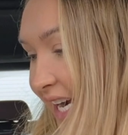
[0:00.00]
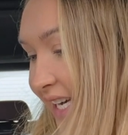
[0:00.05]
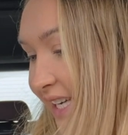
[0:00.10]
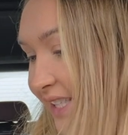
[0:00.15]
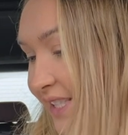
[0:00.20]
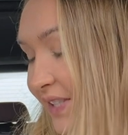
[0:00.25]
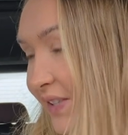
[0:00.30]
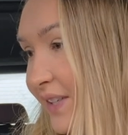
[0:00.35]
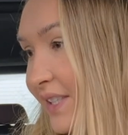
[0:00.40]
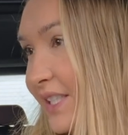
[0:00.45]
are you
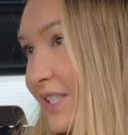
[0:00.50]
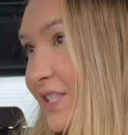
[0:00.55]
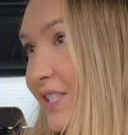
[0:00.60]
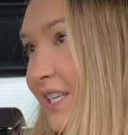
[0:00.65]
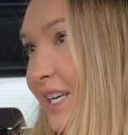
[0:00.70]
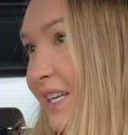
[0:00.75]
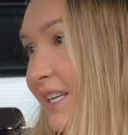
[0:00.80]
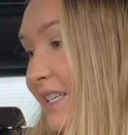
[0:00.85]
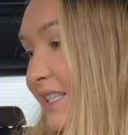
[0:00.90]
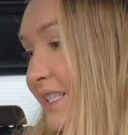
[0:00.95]
doing? Did you
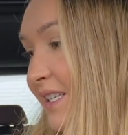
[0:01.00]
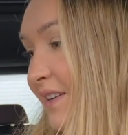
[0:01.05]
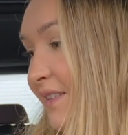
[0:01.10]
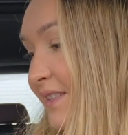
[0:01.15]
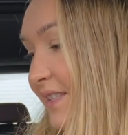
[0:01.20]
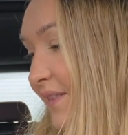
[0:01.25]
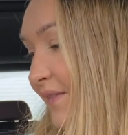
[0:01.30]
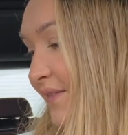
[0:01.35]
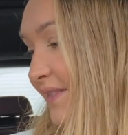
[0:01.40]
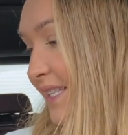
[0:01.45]
get yourself
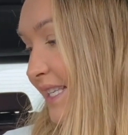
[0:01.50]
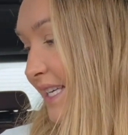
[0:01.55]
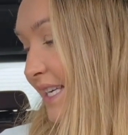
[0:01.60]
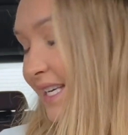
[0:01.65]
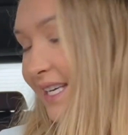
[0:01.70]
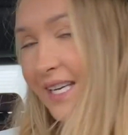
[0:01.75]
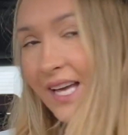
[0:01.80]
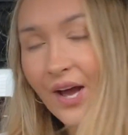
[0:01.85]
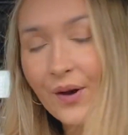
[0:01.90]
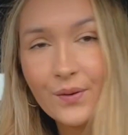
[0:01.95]
something to
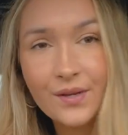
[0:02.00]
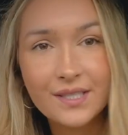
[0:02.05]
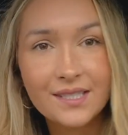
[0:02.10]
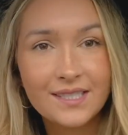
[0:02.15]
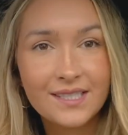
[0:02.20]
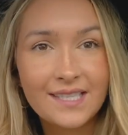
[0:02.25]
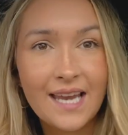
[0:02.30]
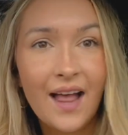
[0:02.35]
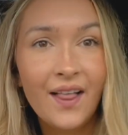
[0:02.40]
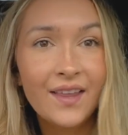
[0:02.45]
eat? I was
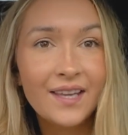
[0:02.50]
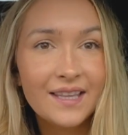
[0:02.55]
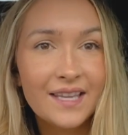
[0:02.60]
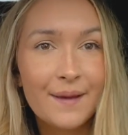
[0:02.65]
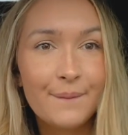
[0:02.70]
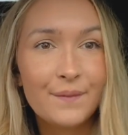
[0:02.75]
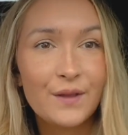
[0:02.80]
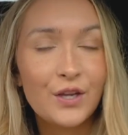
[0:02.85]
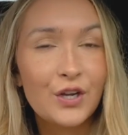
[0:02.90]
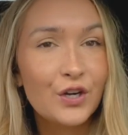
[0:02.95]
telling
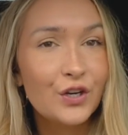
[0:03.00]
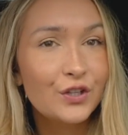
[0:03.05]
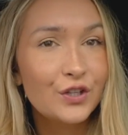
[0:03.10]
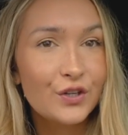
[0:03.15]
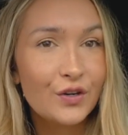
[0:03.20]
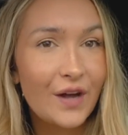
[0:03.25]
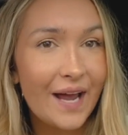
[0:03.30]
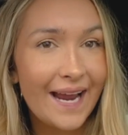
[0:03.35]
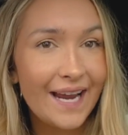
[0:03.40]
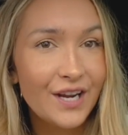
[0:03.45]
them that you're a
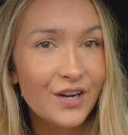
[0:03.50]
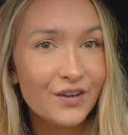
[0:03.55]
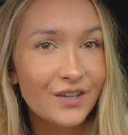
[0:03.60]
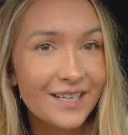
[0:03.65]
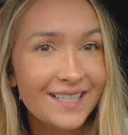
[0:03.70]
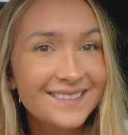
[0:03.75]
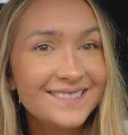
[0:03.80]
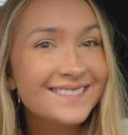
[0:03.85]
little hangry.